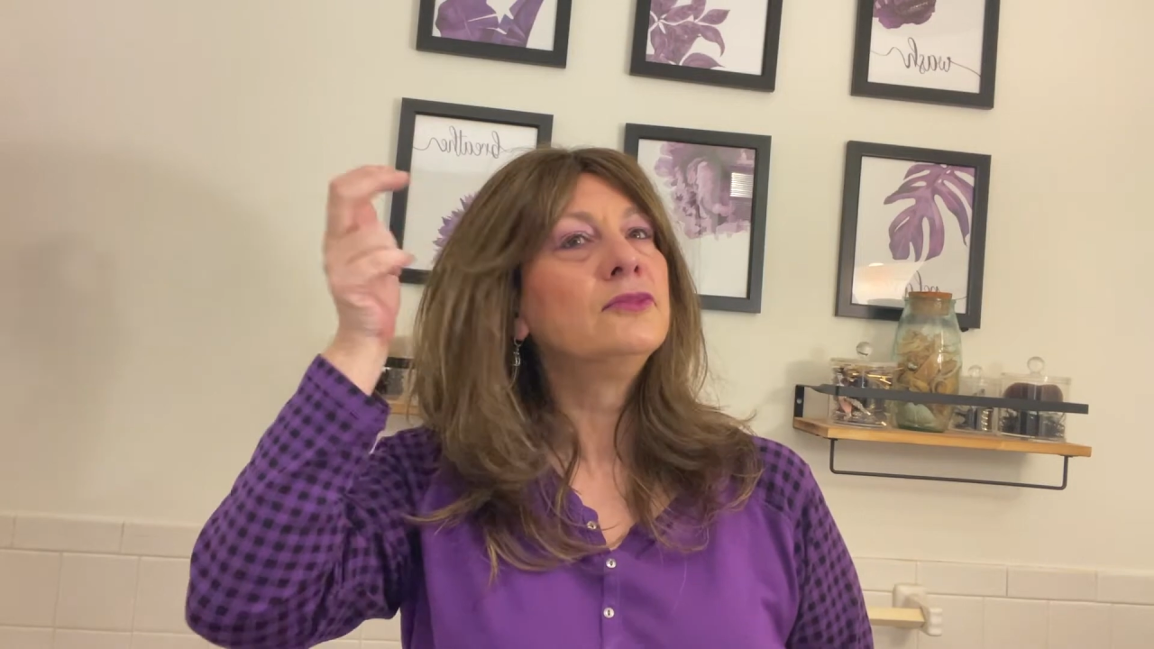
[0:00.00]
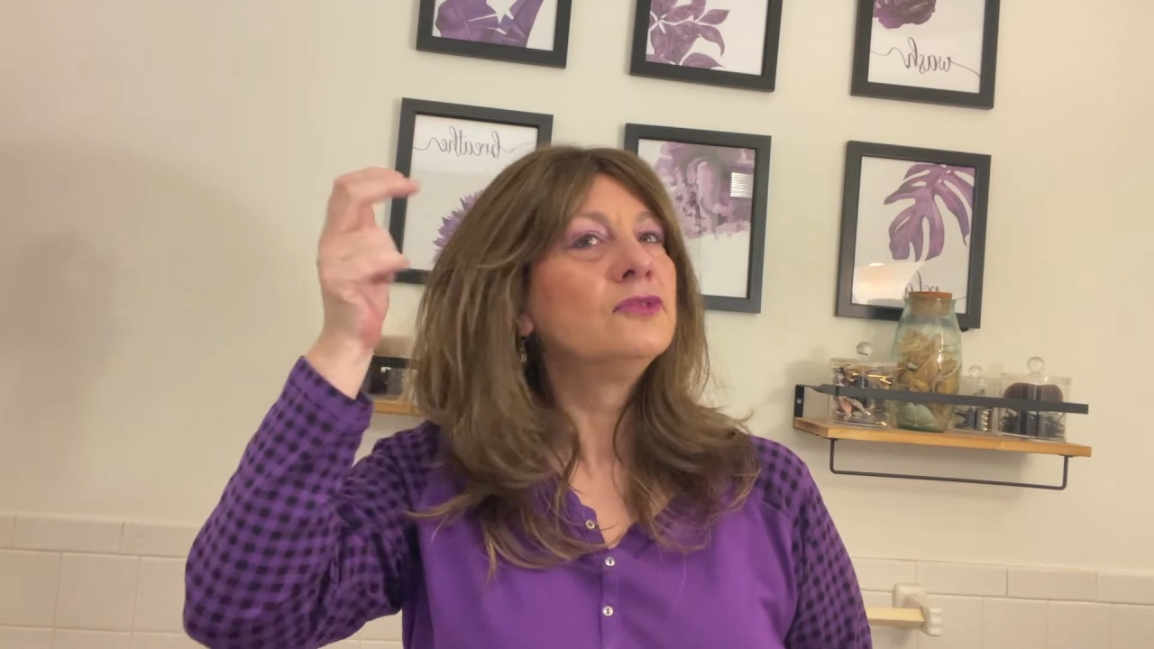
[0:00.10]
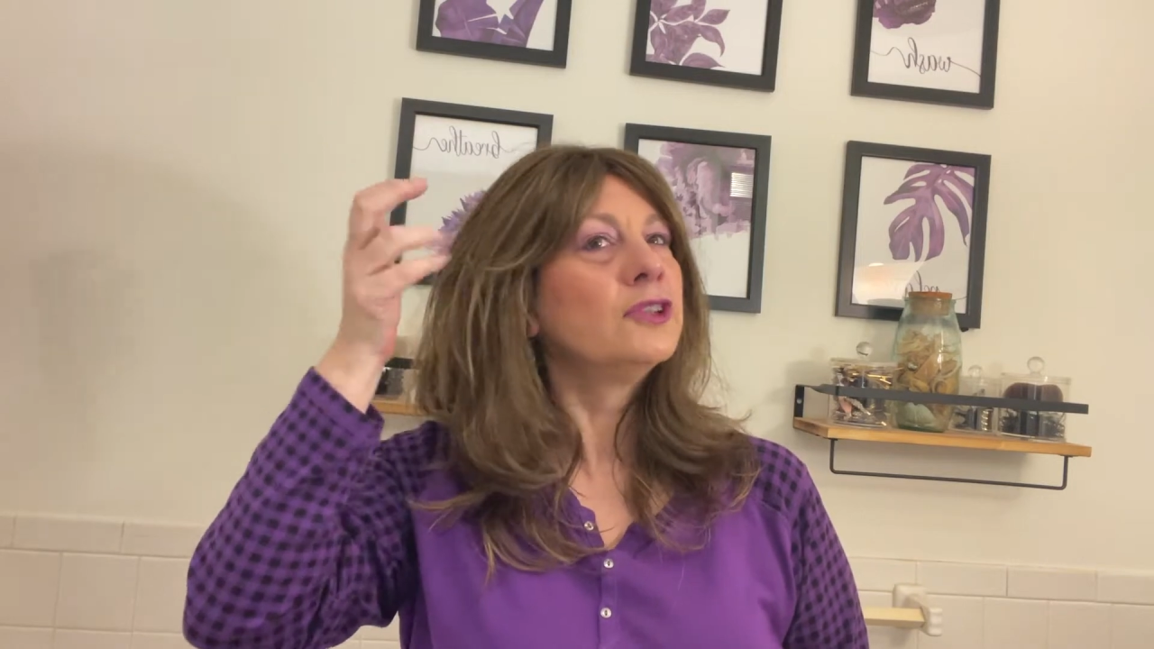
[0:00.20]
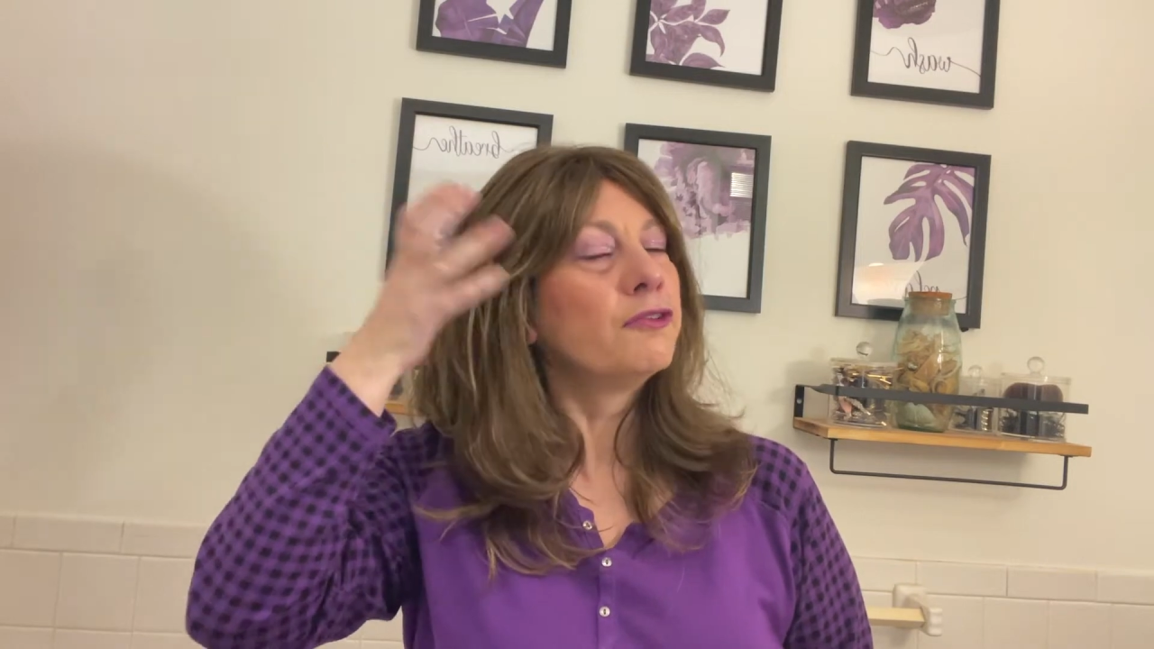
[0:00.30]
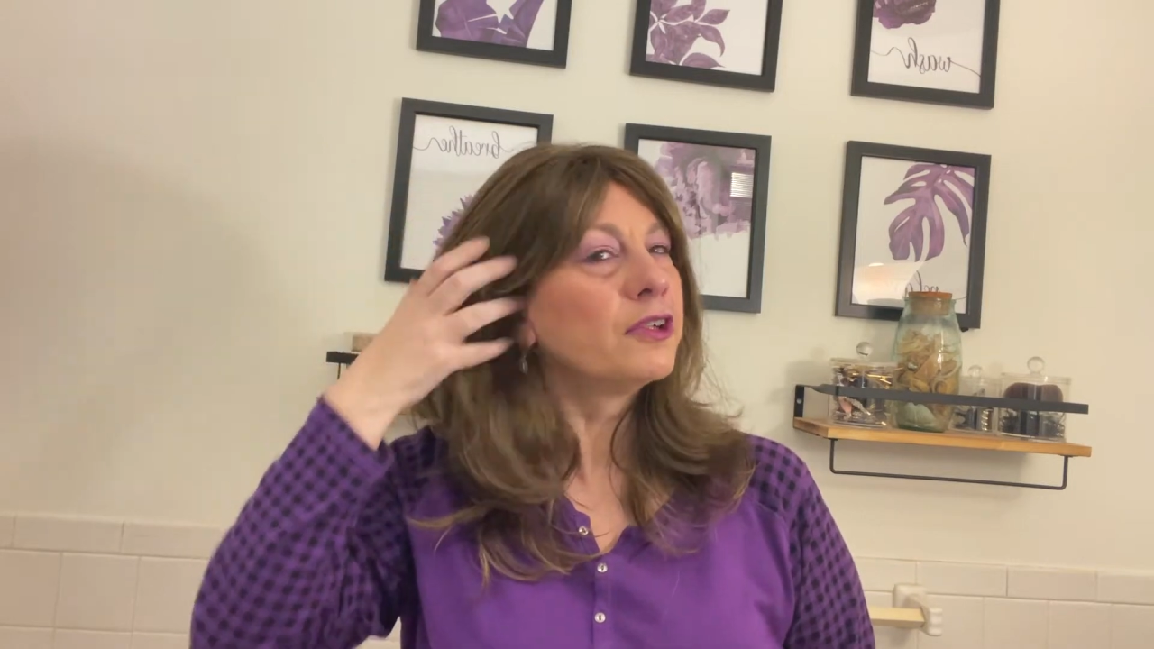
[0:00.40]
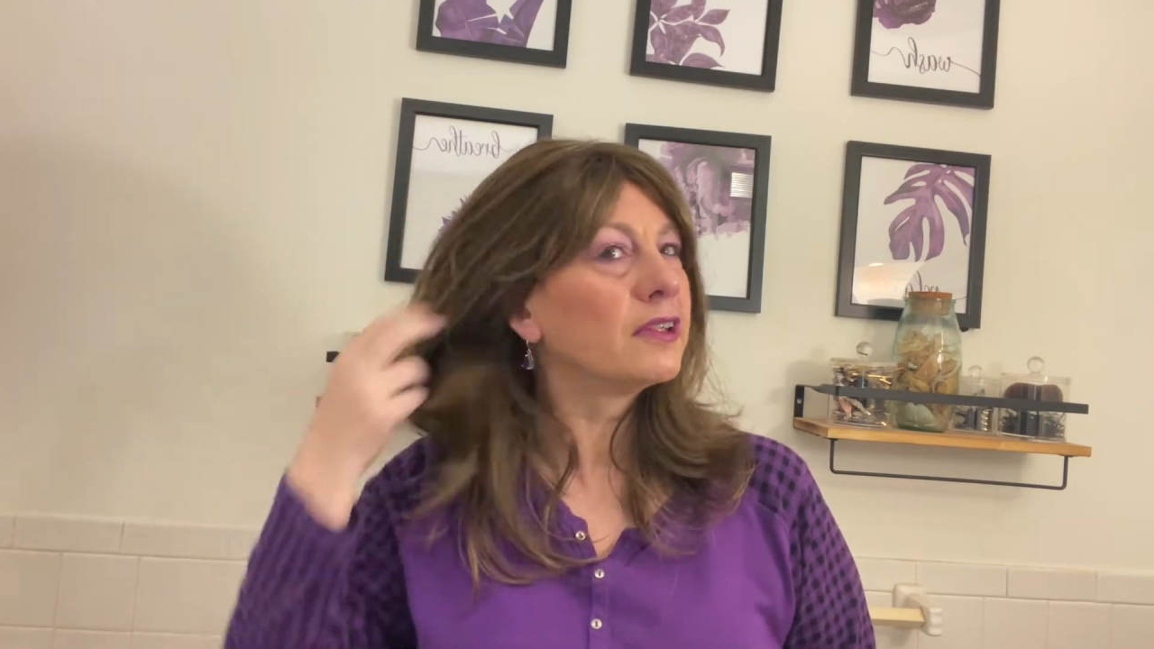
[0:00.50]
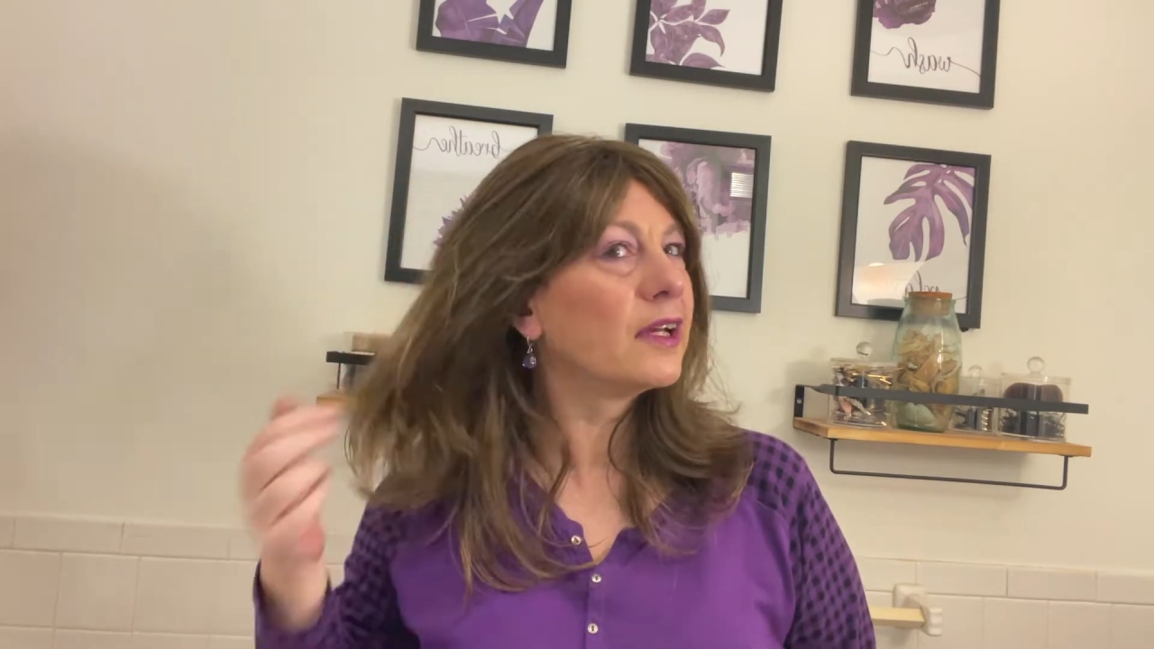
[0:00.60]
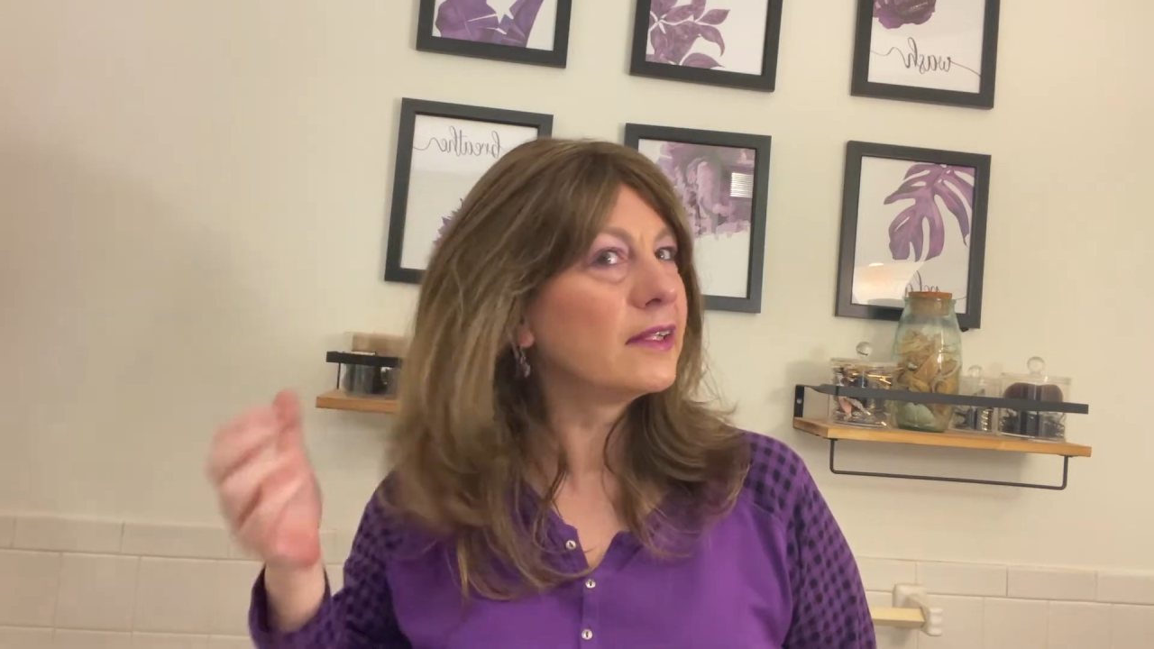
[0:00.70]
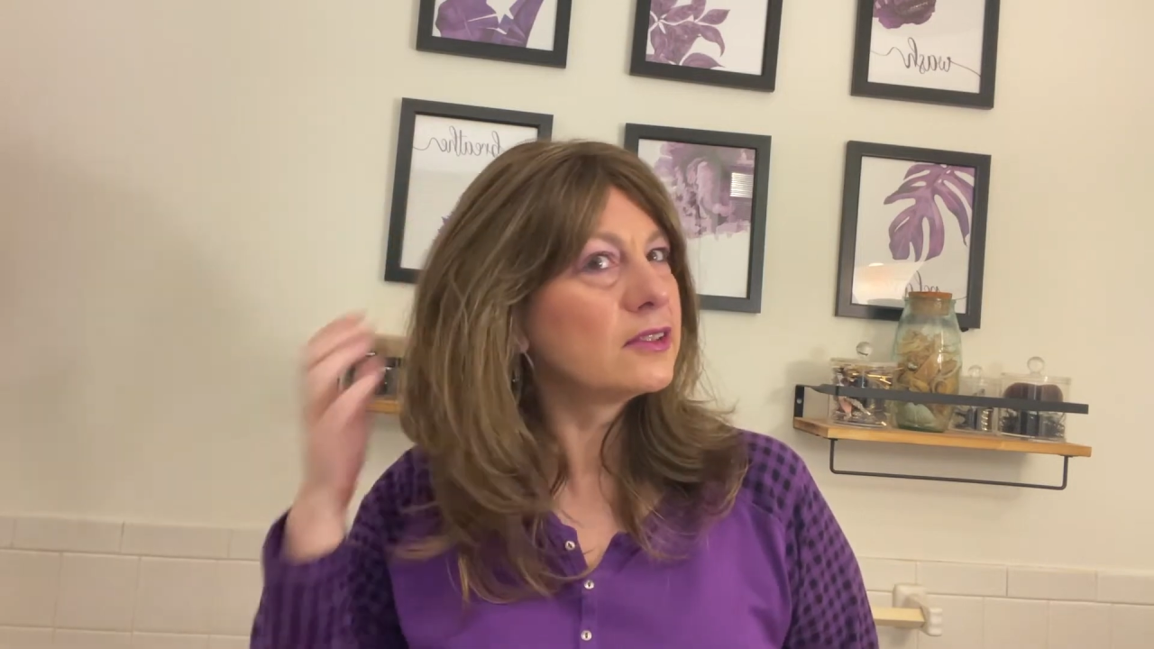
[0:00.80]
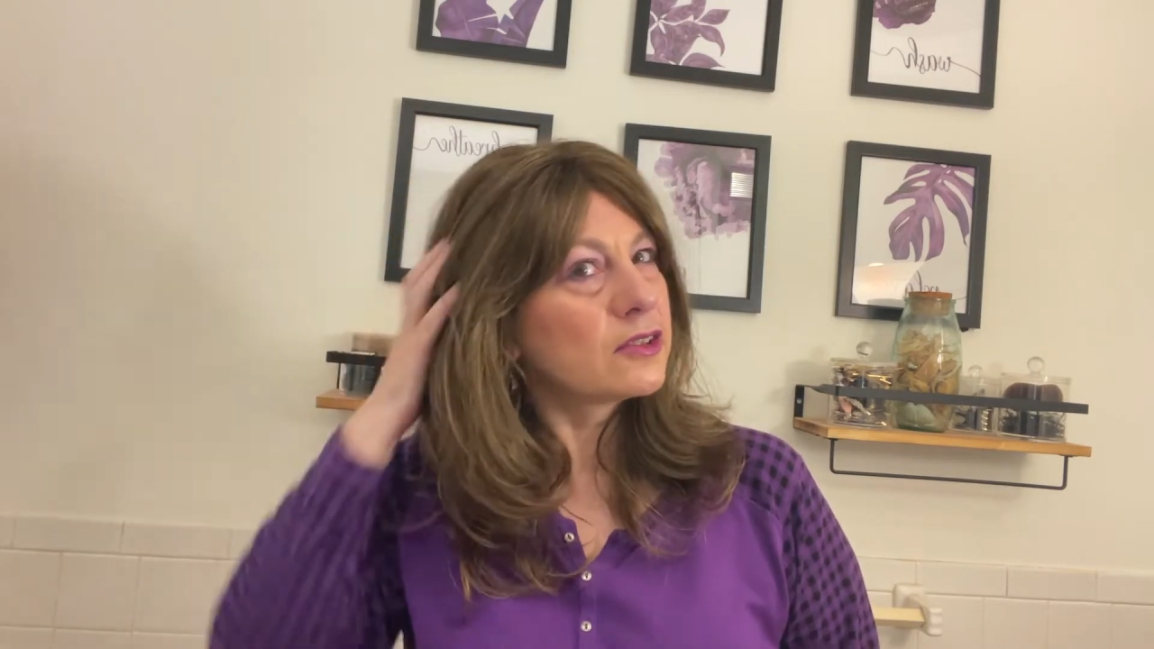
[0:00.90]
different
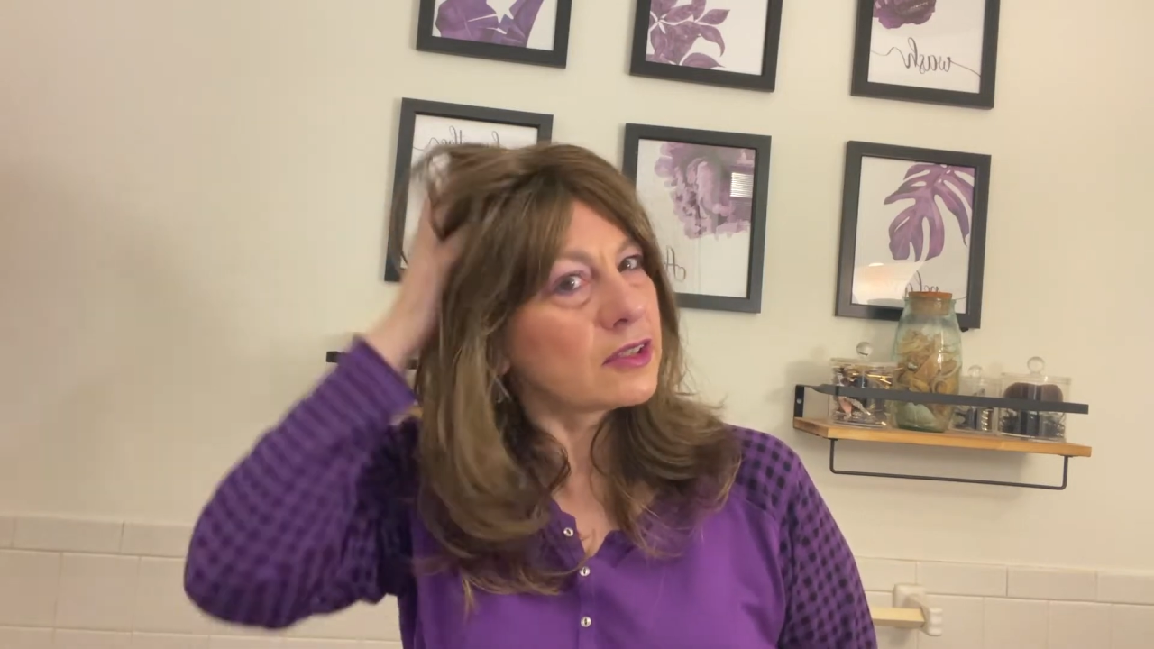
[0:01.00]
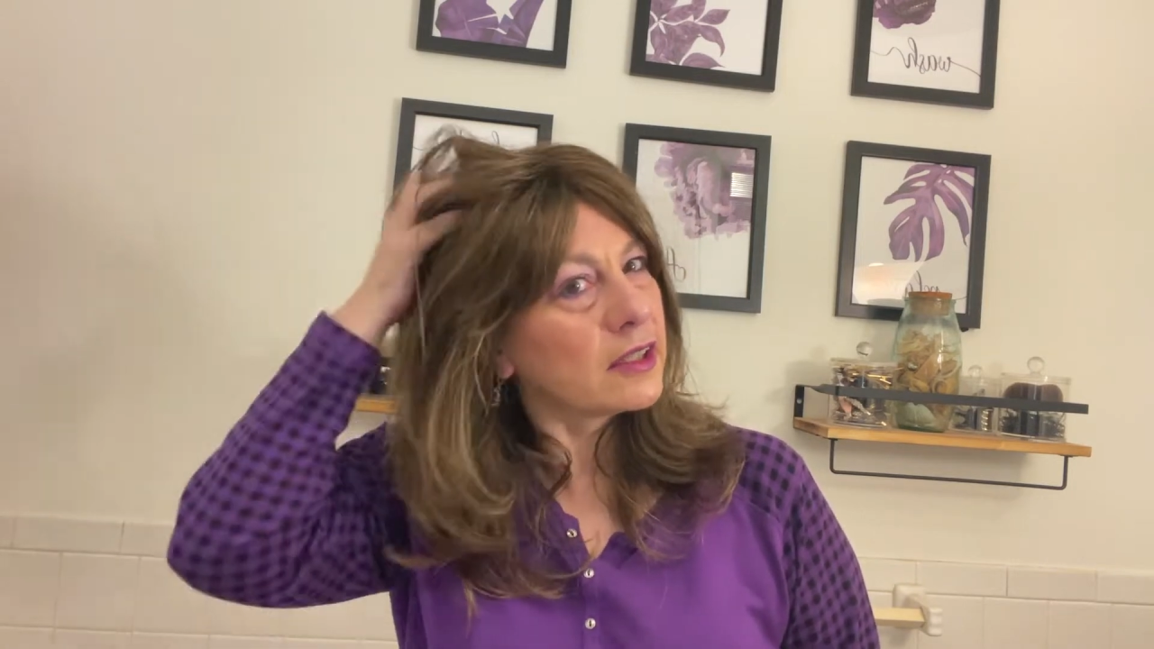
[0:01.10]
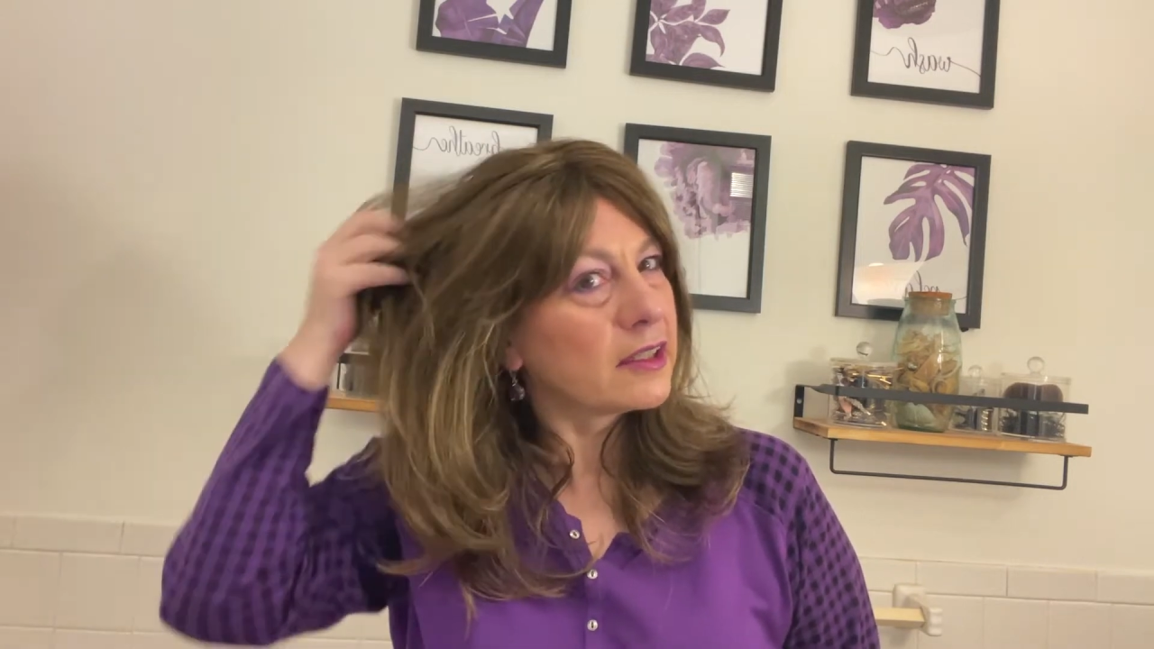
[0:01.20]
lengths and